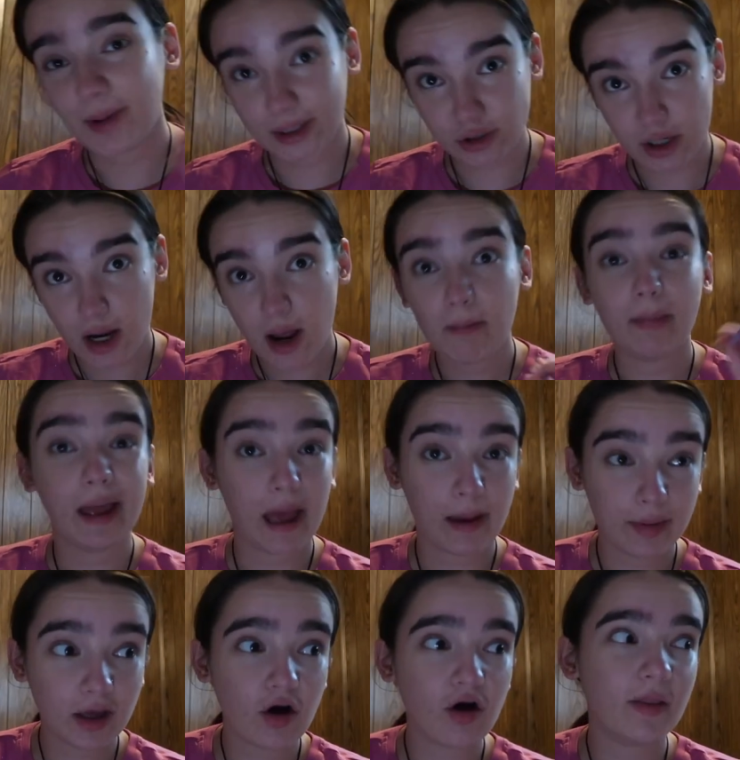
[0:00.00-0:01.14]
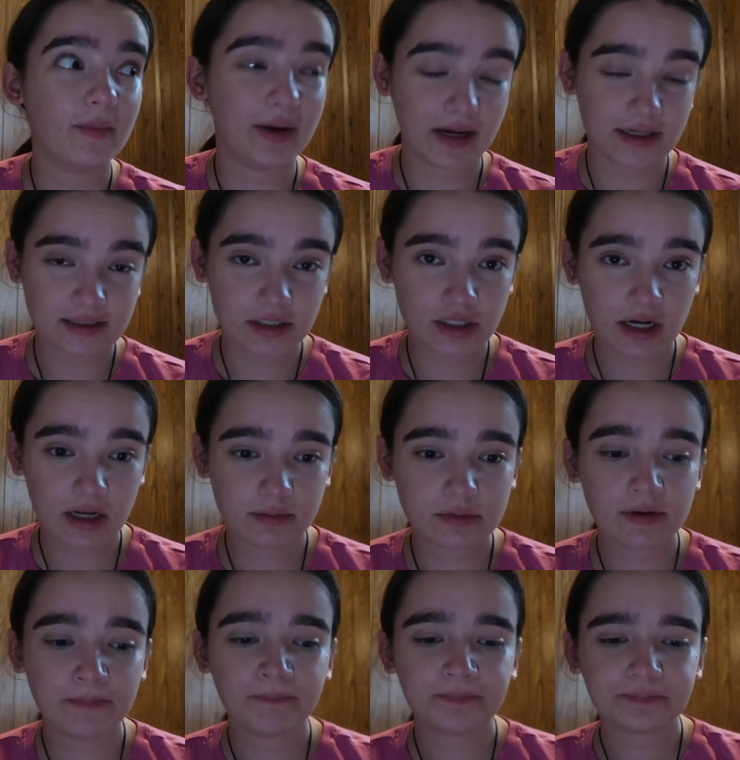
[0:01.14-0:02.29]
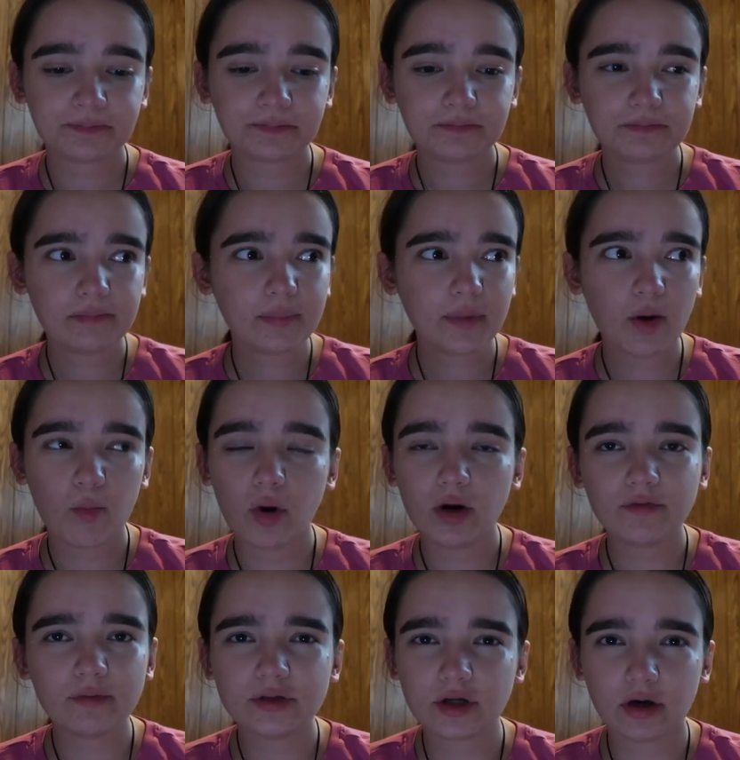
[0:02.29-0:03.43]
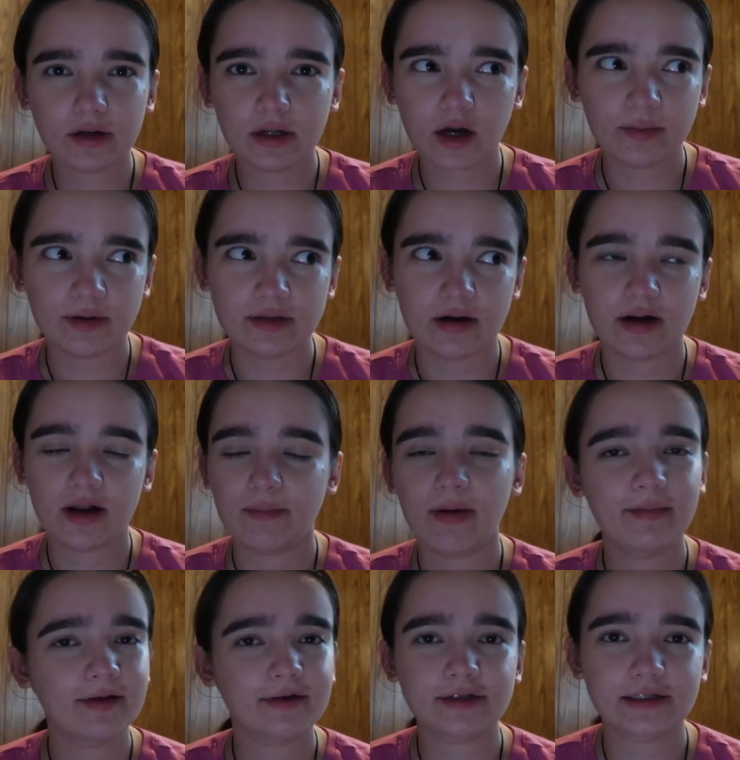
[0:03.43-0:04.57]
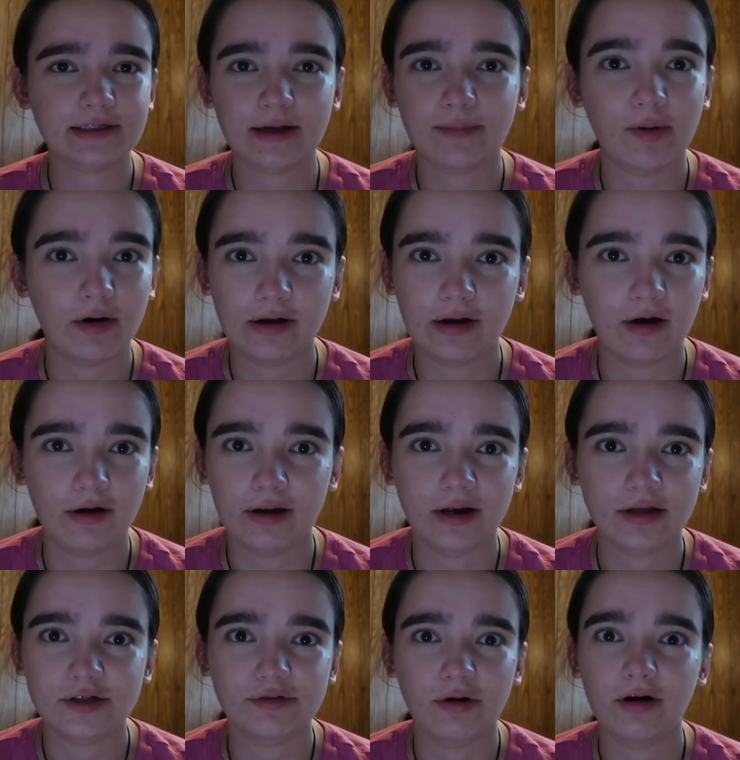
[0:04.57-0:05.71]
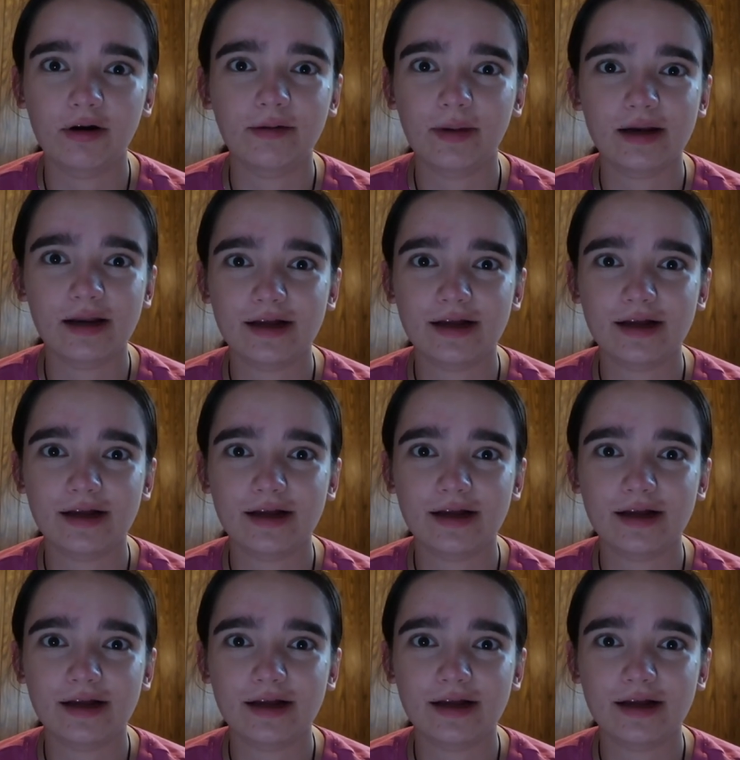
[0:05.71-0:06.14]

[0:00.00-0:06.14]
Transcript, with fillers: backtrack, my hemming on the pants that she hemmed, one of them is starting to come undone. And maybe that's just because I'm party hardying too hard in my